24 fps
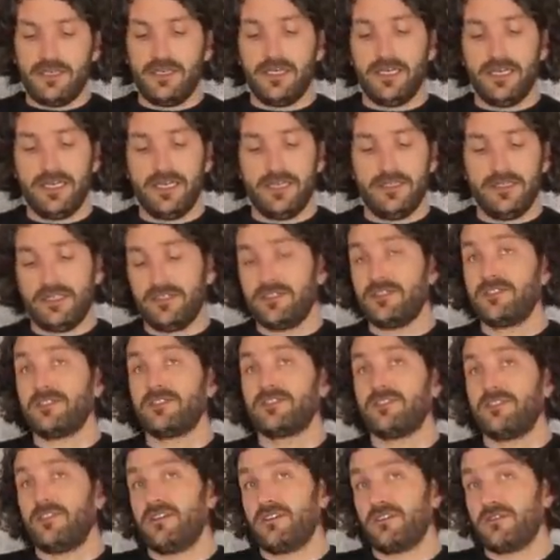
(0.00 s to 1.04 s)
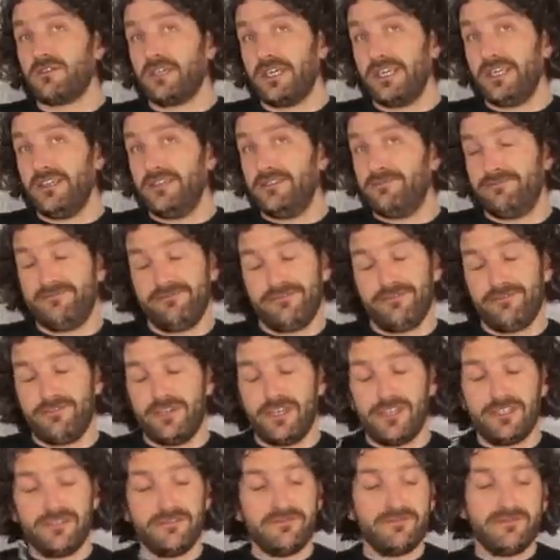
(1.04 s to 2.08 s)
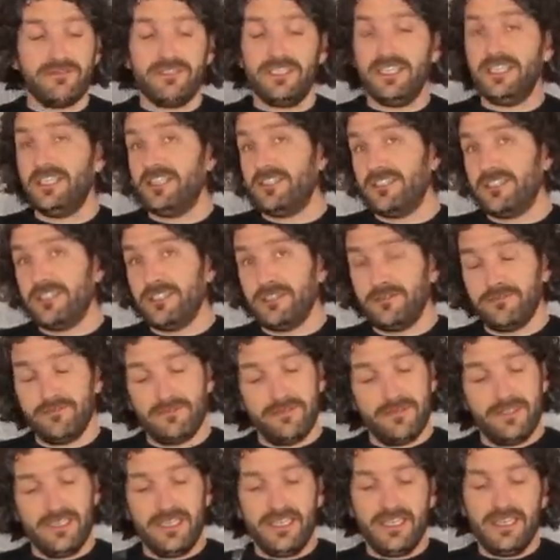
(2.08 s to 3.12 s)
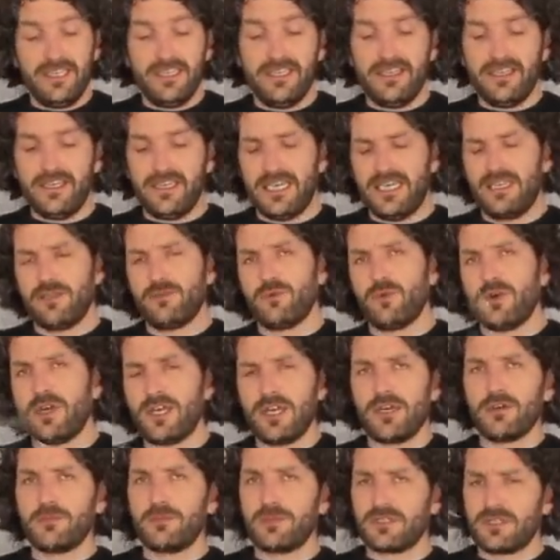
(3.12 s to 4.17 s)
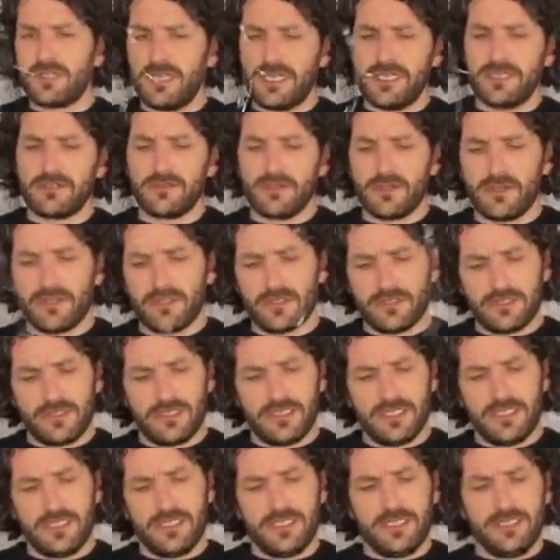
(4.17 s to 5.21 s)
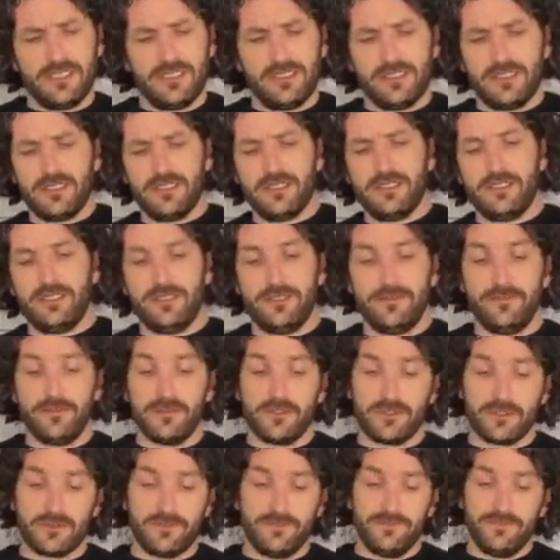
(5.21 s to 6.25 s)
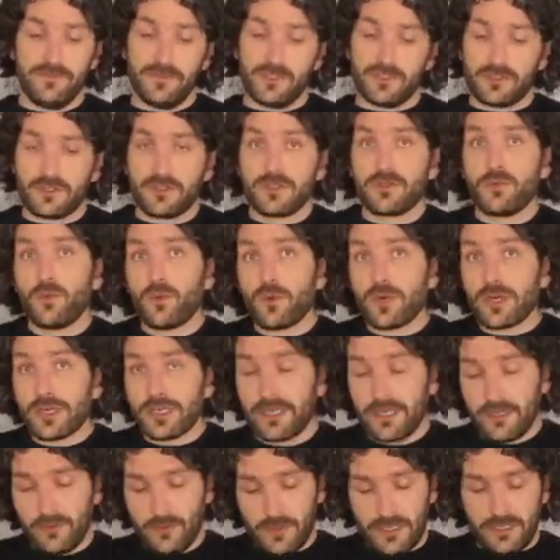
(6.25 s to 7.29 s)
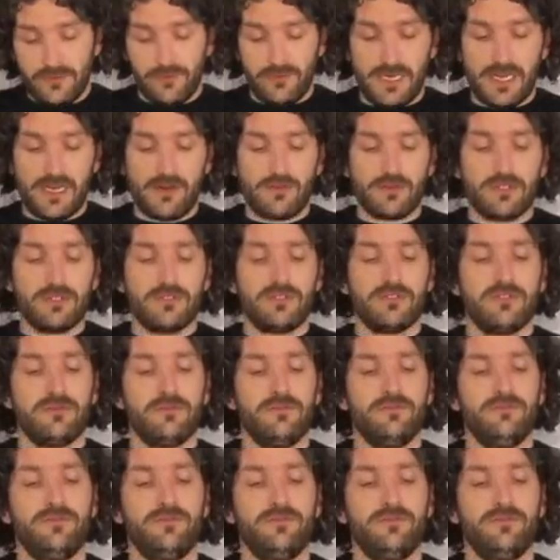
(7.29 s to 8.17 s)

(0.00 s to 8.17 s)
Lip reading: And this is already fun, easy, and it will help us later on in working with the flowers.